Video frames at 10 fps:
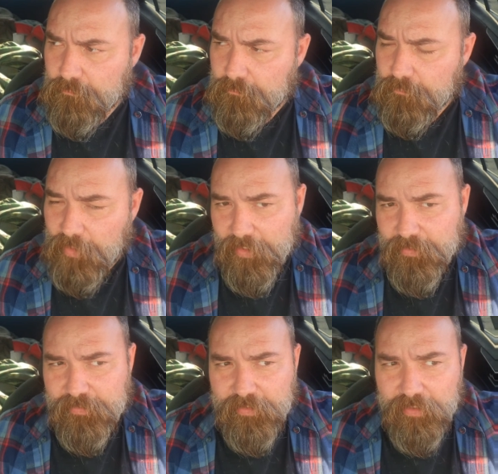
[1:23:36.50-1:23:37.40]
I hate to
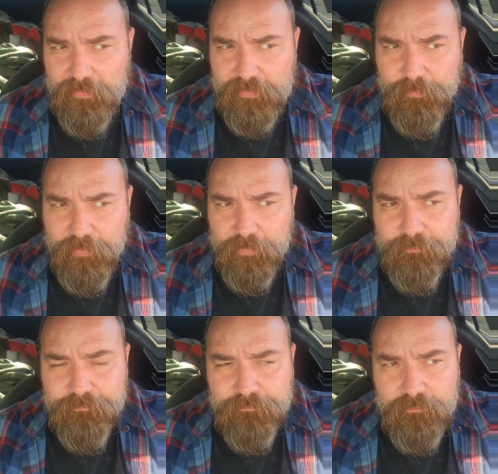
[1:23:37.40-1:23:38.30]
say this, but
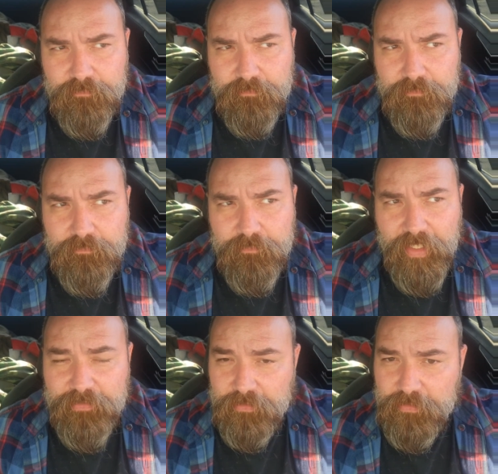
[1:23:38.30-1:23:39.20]
as
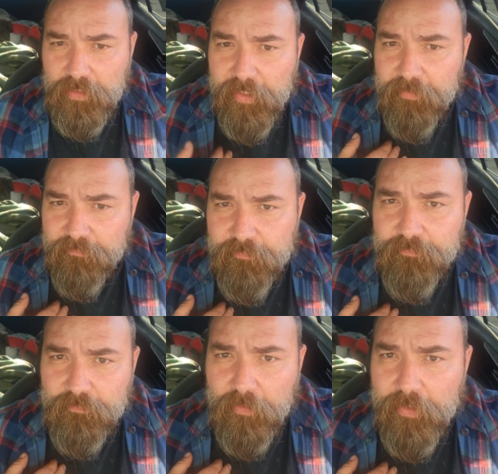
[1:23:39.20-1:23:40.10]
a slave, right?